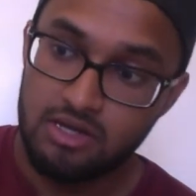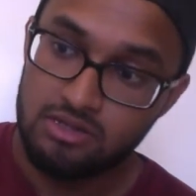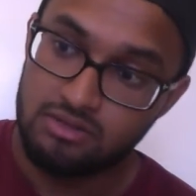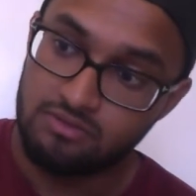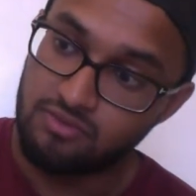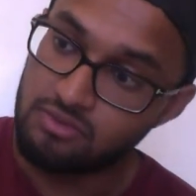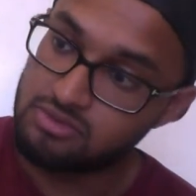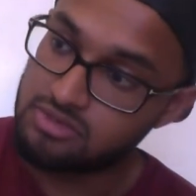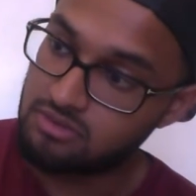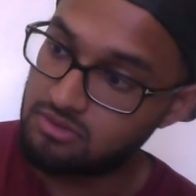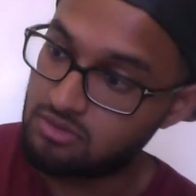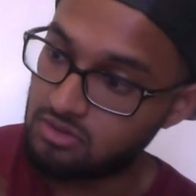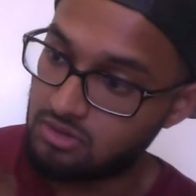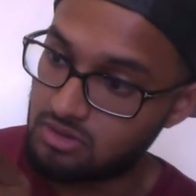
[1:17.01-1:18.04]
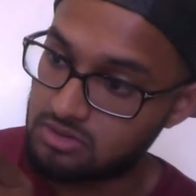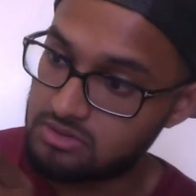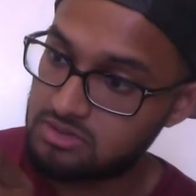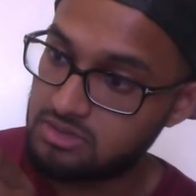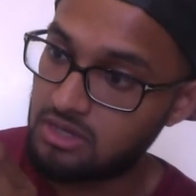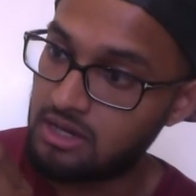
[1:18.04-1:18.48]
You've also
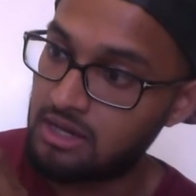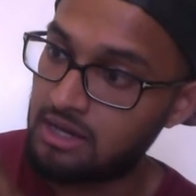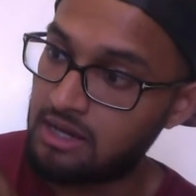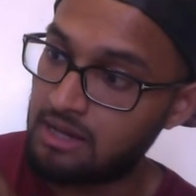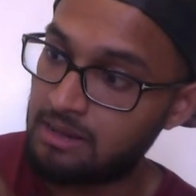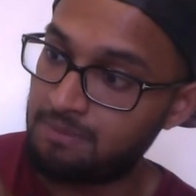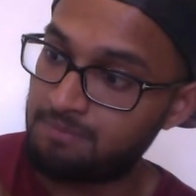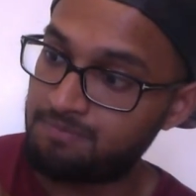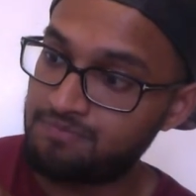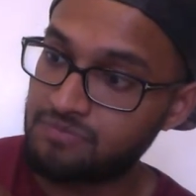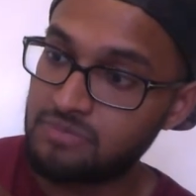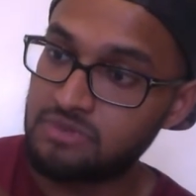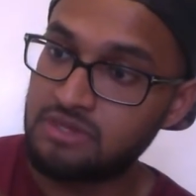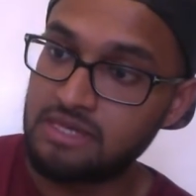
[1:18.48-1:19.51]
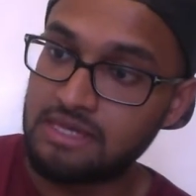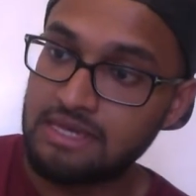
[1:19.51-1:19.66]
got the